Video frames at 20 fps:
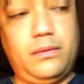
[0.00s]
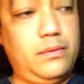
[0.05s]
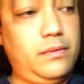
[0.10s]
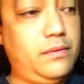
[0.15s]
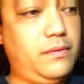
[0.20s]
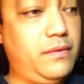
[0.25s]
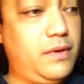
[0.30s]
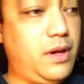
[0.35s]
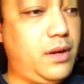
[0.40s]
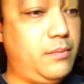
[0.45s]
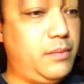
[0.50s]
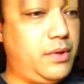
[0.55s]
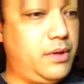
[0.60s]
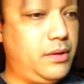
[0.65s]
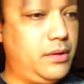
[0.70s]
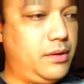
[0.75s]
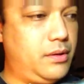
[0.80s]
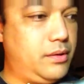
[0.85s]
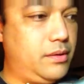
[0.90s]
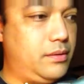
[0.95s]
find me a
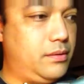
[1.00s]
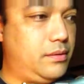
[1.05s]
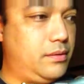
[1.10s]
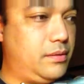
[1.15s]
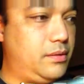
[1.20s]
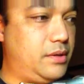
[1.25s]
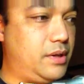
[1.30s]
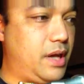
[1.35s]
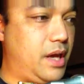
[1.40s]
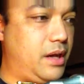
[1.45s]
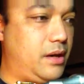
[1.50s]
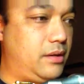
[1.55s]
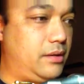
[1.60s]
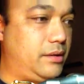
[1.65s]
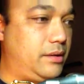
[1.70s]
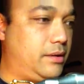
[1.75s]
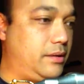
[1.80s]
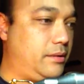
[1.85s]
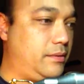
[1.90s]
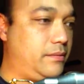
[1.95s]
good saddle
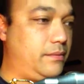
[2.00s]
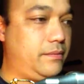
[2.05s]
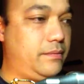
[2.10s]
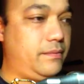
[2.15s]
here.